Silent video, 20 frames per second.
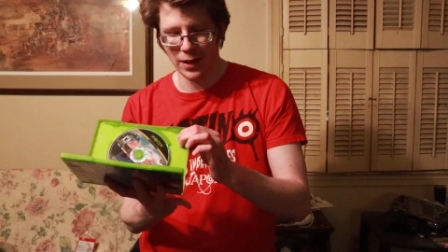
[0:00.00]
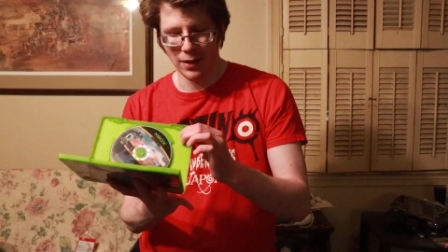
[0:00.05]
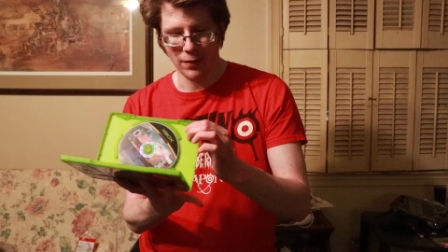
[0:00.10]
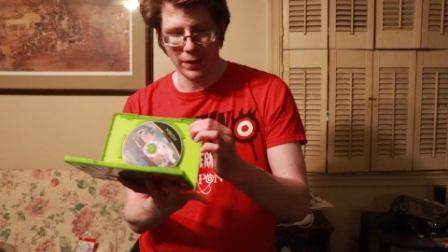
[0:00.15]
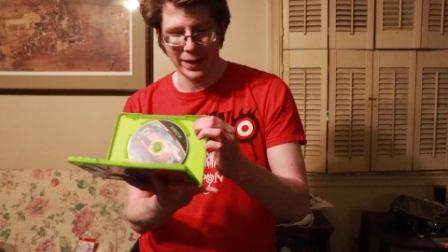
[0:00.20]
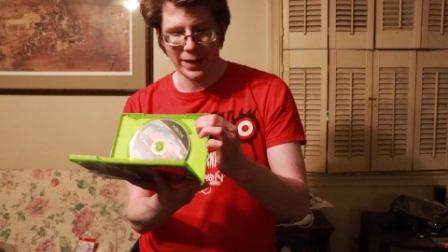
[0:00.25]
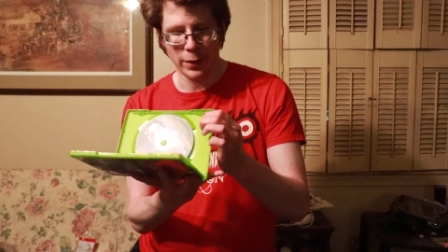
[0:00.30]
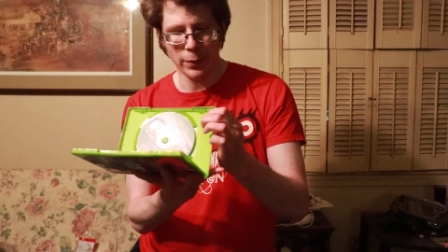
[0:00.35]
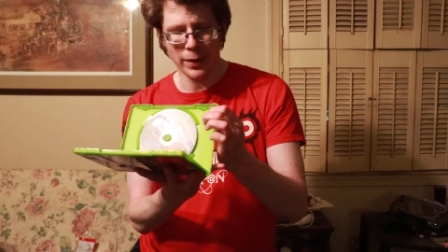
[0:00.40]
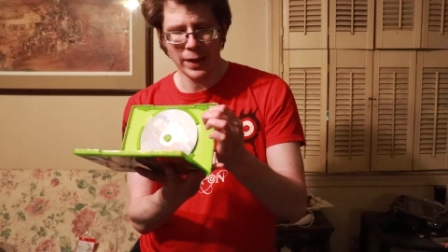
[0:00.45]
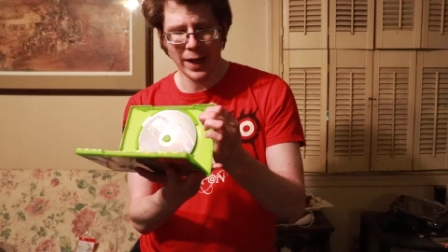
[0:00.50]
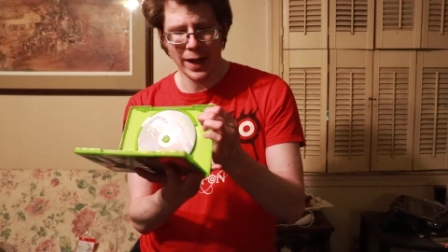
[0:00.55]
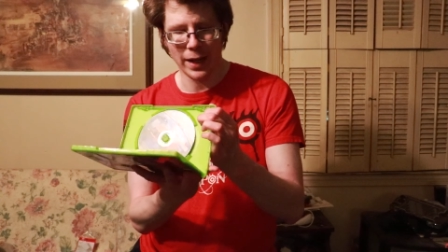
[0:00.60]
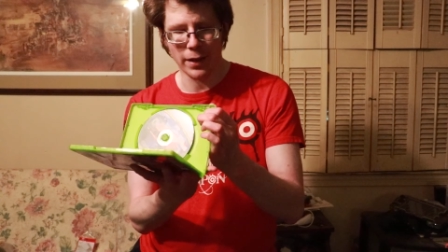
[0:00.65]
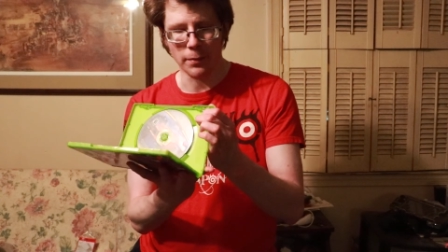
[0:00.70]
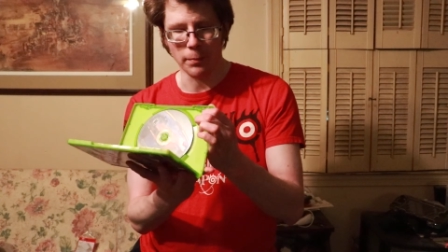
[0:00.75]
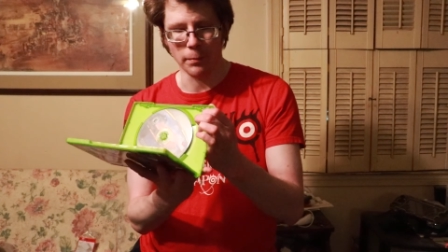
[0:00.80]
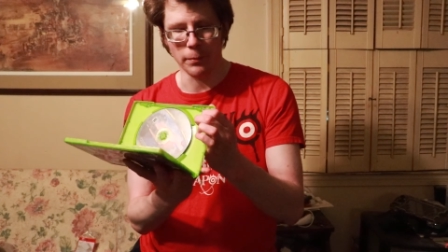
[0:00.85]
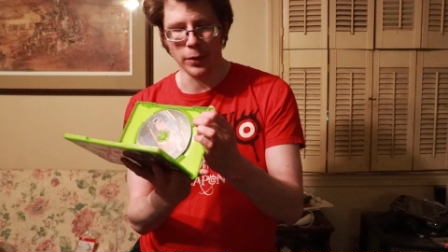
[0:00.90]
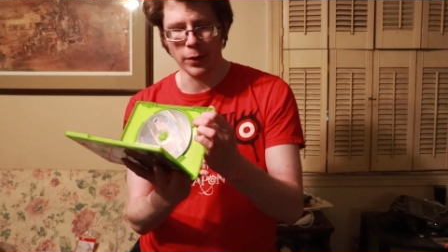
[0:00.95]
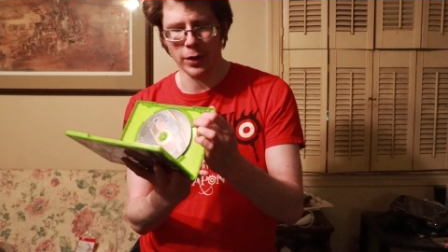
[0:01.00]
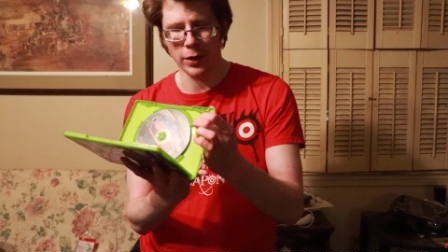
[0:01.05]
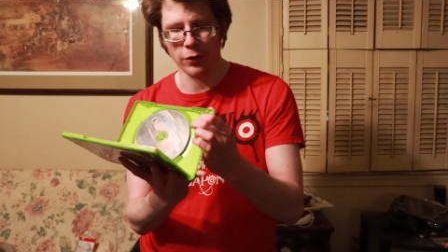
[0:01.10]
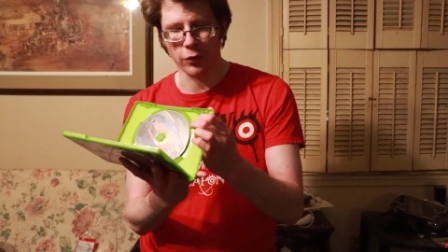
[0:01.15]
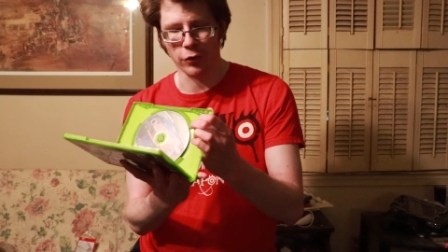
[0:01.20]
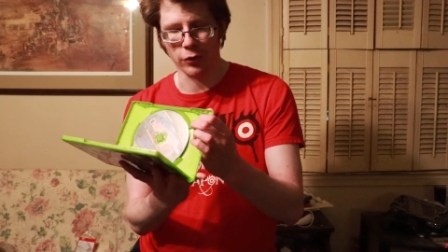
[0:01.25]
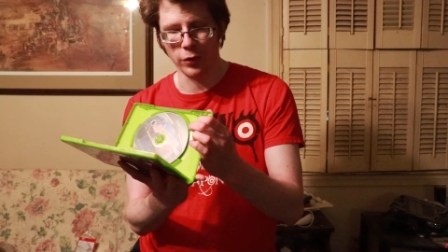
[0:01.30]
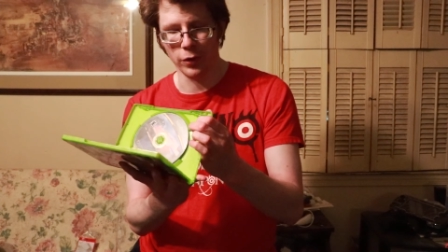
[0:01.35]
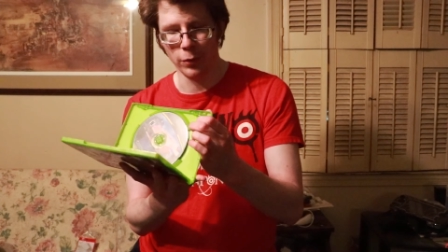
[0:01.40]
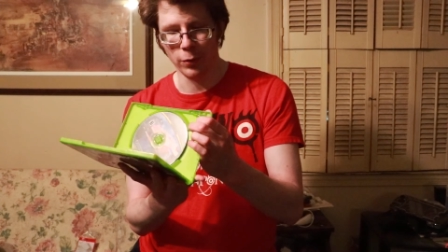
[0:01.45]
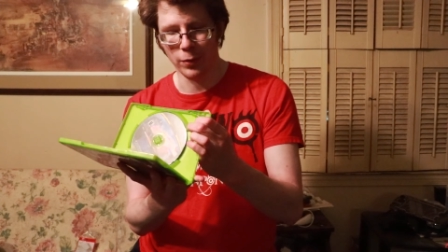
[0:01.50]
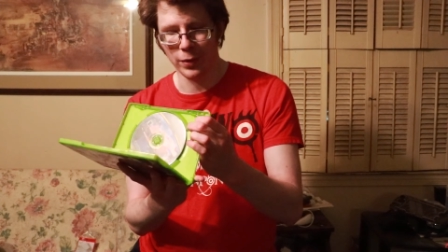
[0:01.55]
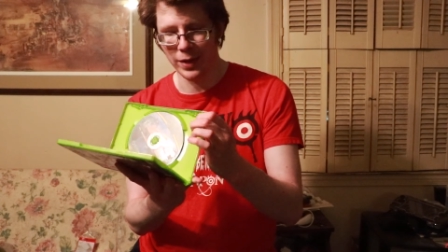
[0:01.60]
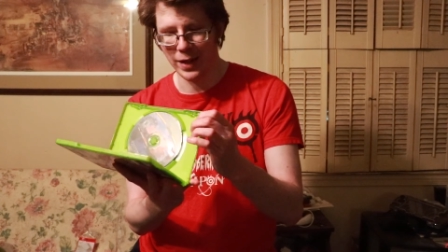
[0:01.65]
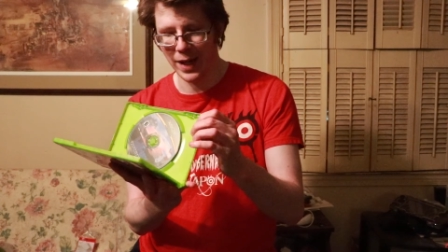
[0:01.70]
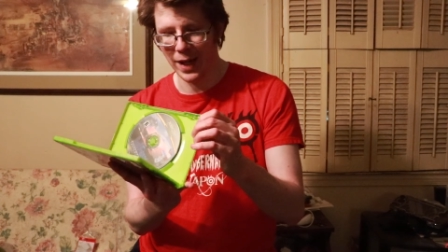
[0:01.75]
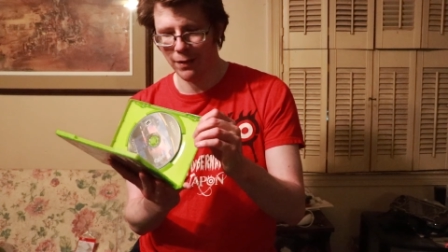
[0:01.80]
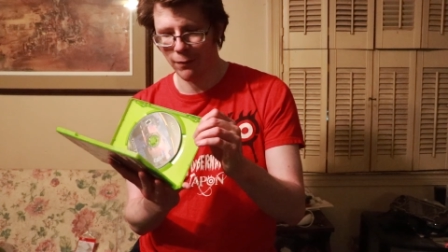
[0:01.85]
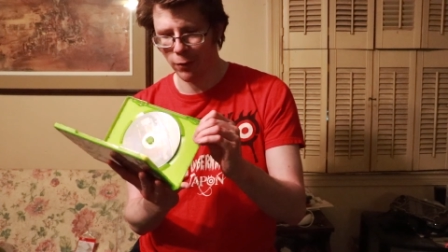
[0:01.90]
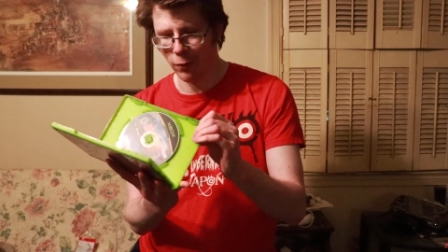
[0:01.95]
like you can't
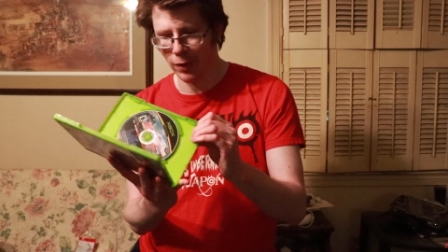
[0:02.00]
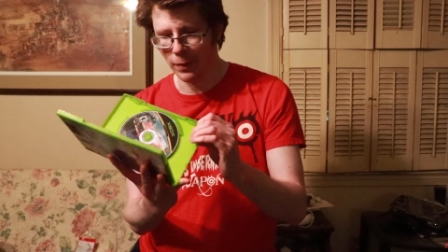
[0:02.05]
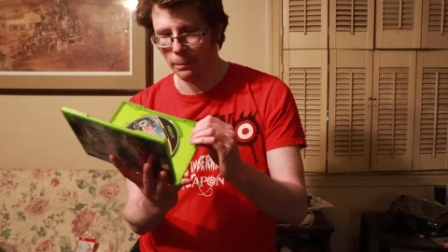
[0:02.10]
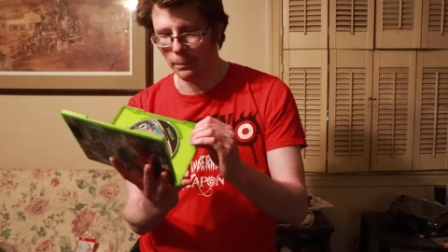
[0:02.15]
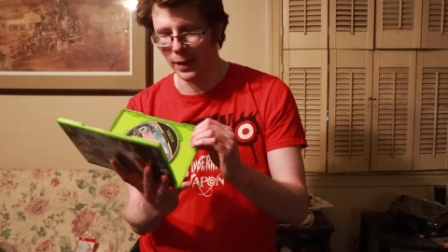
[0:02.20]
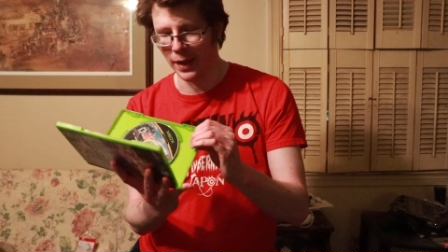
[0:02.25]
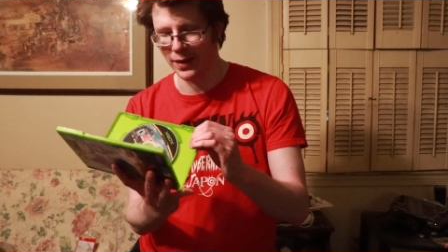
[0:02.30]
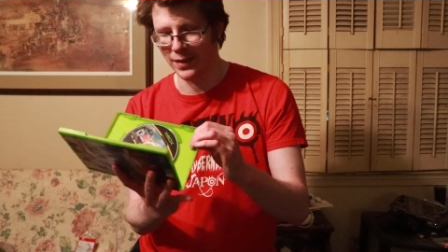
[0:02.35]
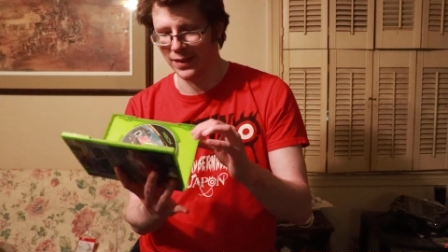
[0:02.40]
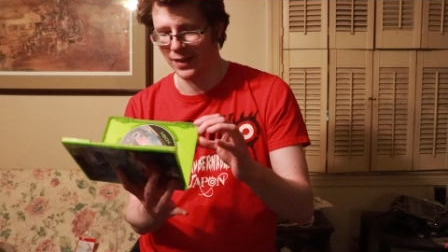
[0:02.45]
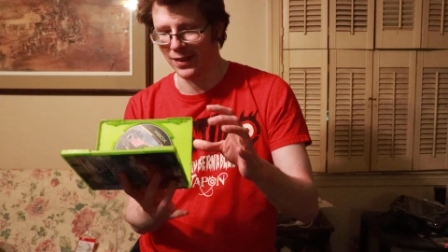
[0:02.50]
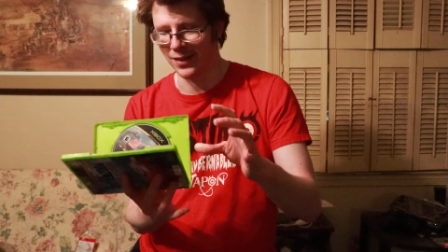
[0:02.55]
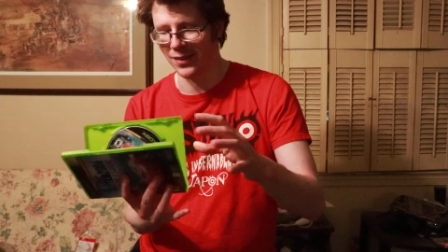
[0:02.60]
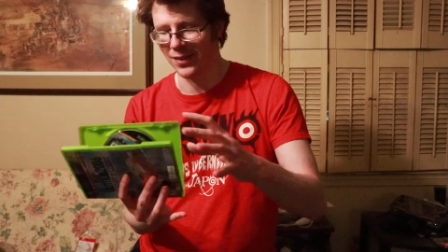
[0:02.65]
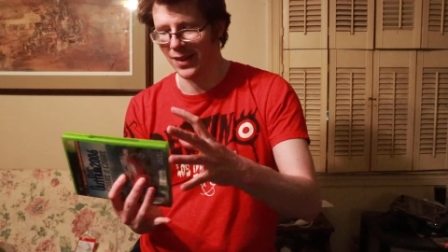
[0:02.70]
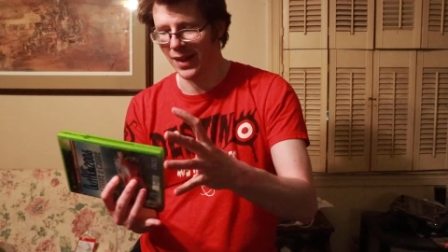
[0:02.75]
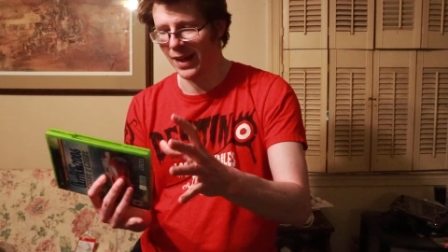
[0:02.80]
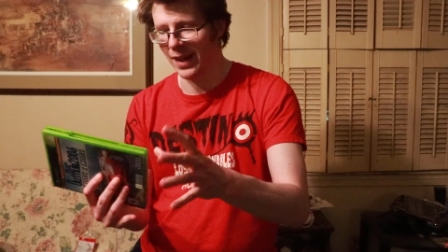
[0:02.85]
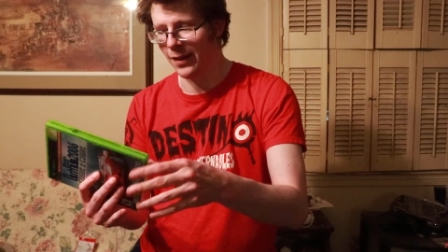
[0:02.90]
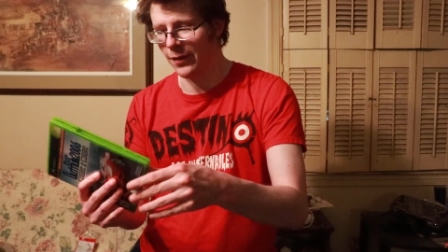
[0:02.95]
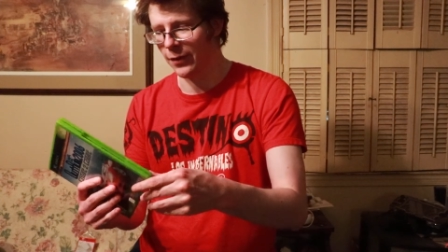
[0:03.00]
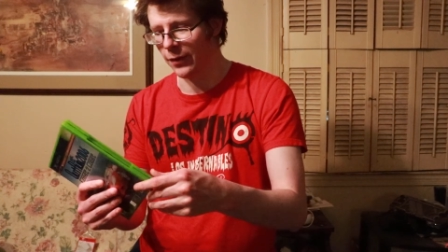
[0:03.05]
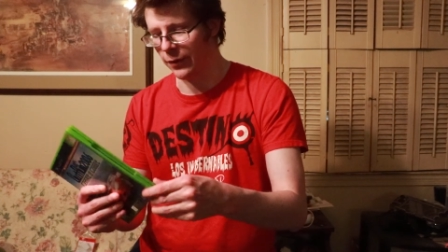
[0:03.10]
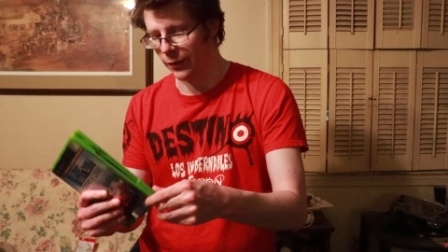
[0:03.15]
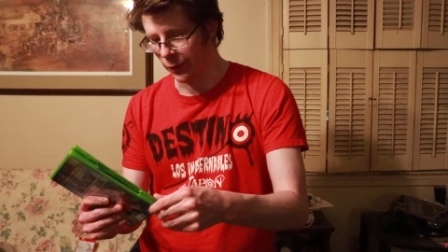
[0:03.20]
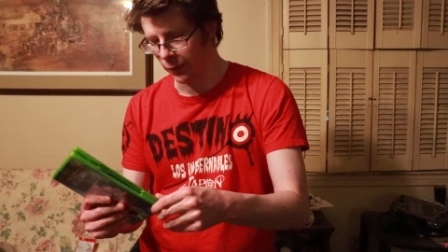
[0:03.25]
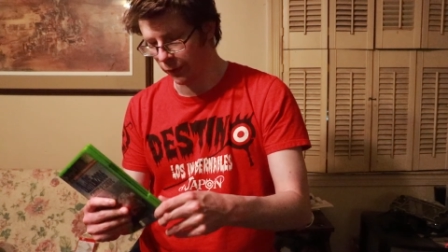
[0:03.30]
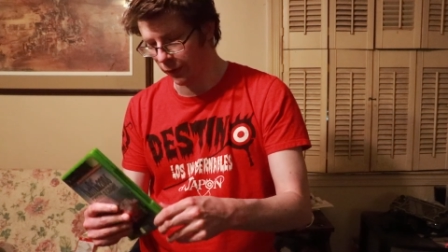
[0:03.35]
really bend these cases. They're